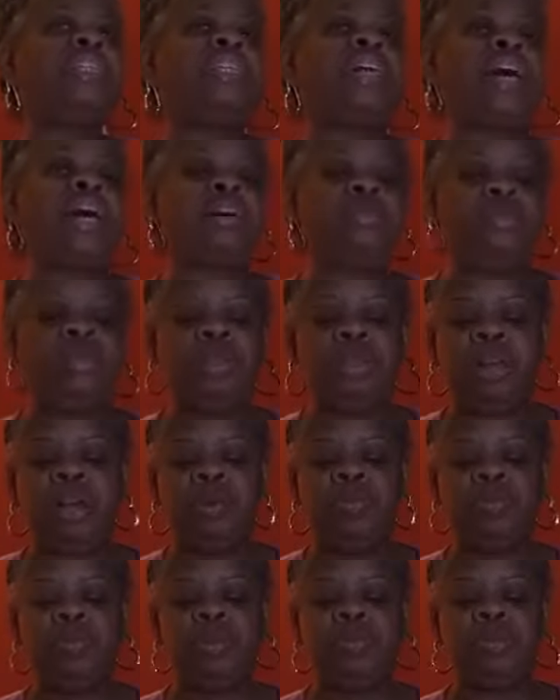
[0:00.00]
we was at the
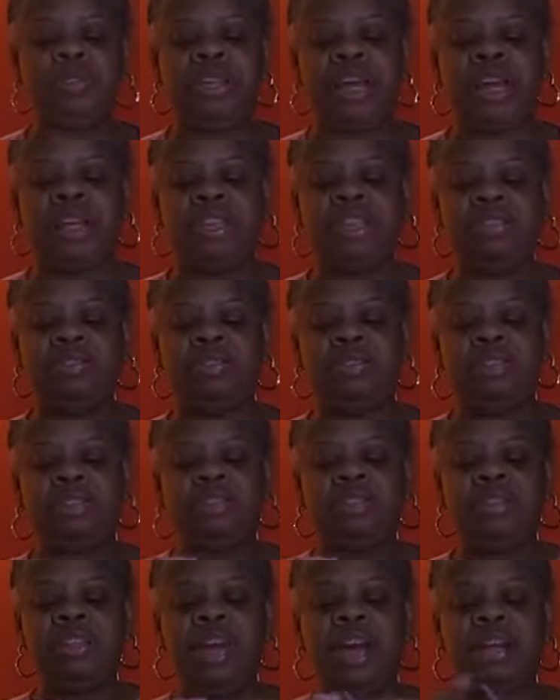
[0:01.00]
we
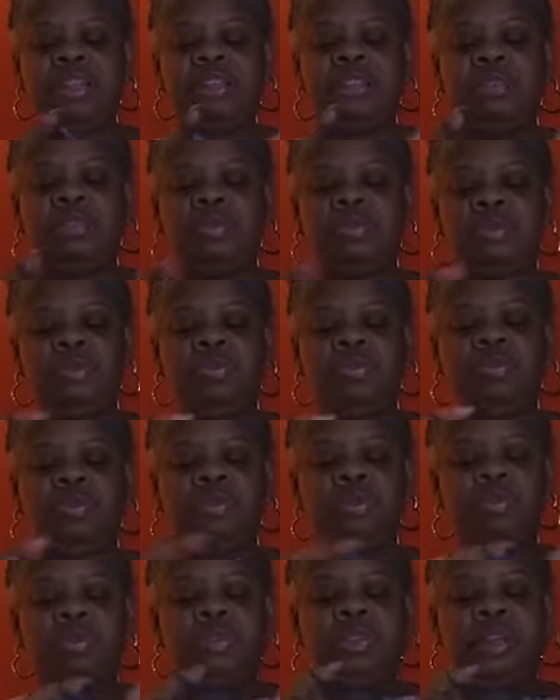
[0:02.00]
was at the
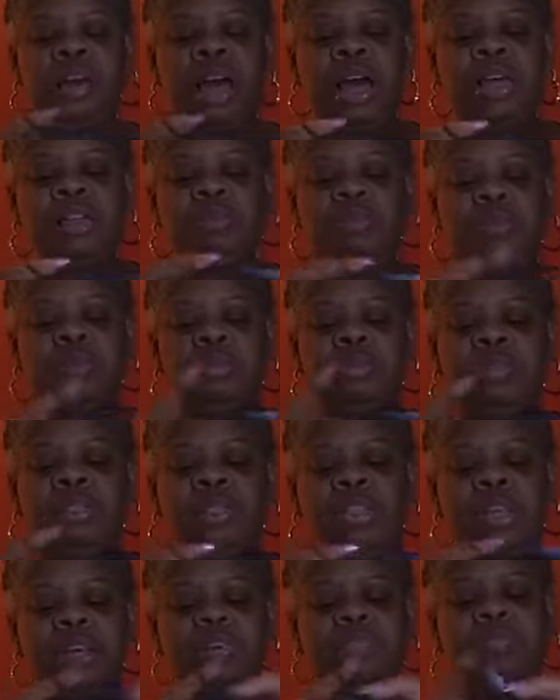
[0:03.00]
doctor's office,
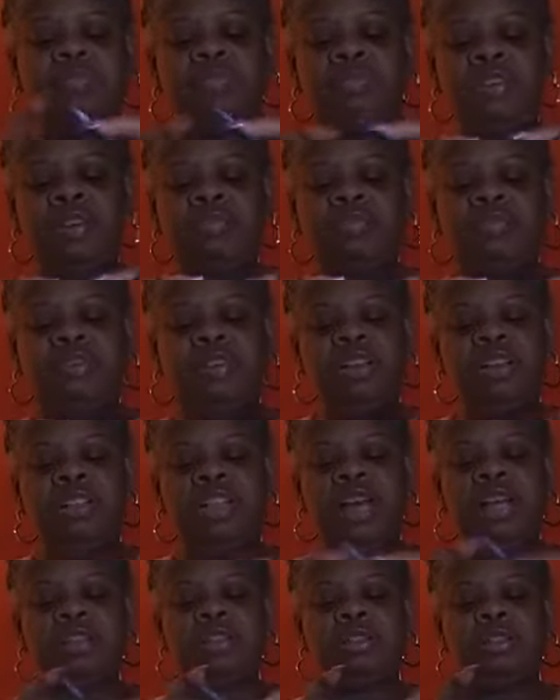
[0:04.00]
the hospital today
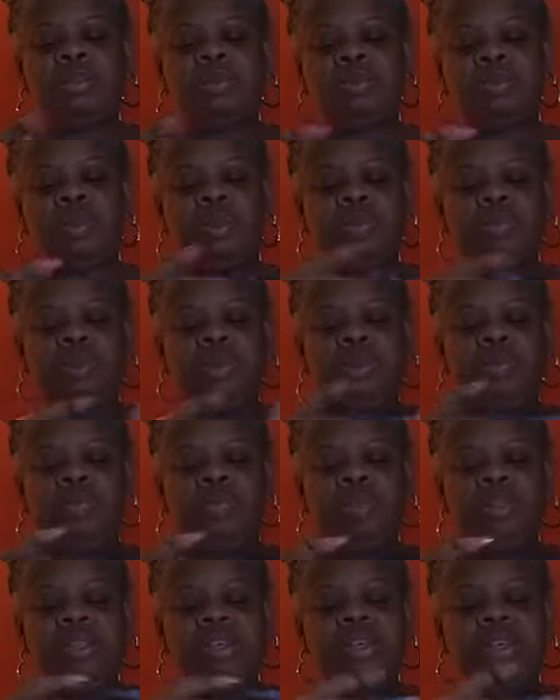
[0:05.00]
for her doctor's
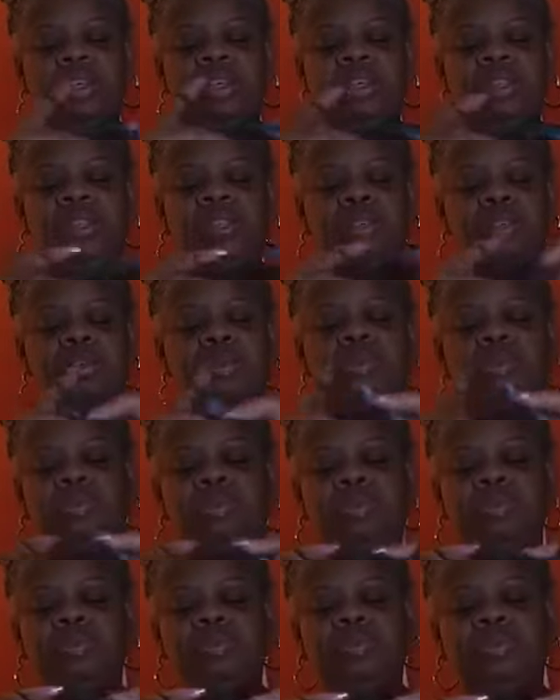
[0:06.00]
appointment.
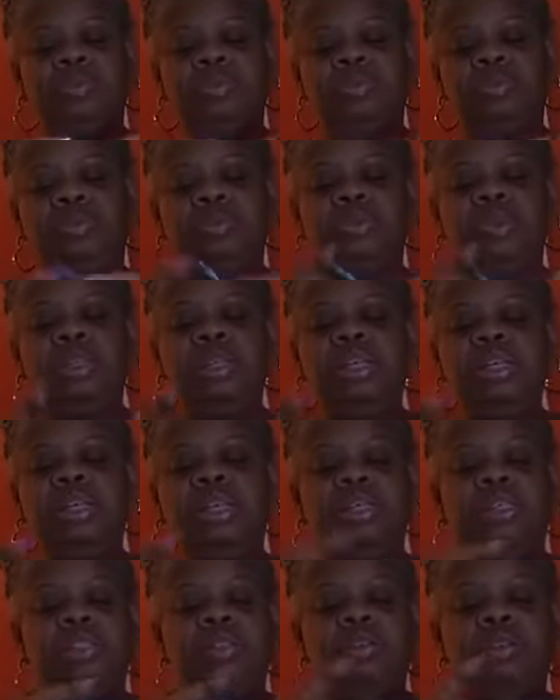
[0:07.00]
So
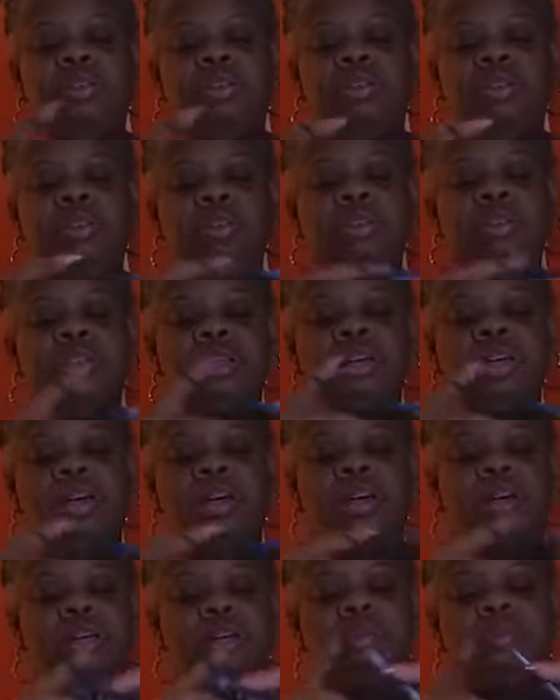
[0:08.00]

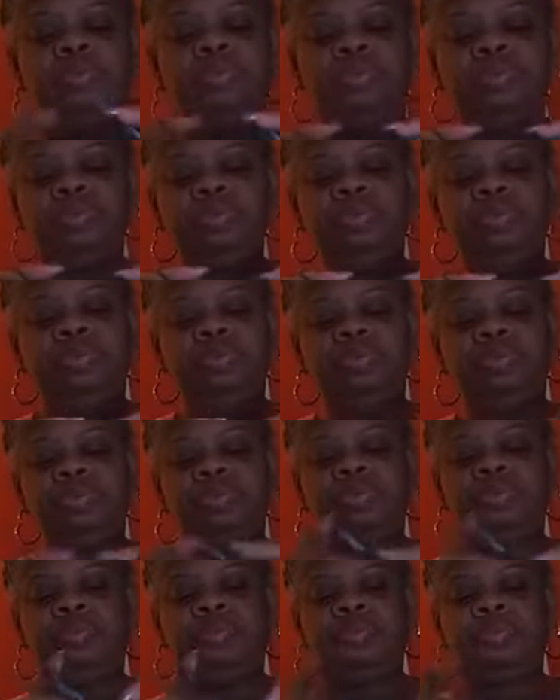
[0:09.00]

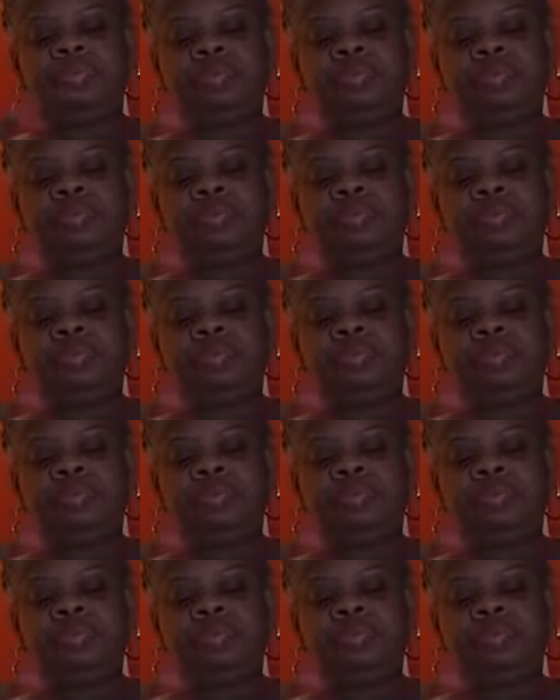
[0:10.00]
the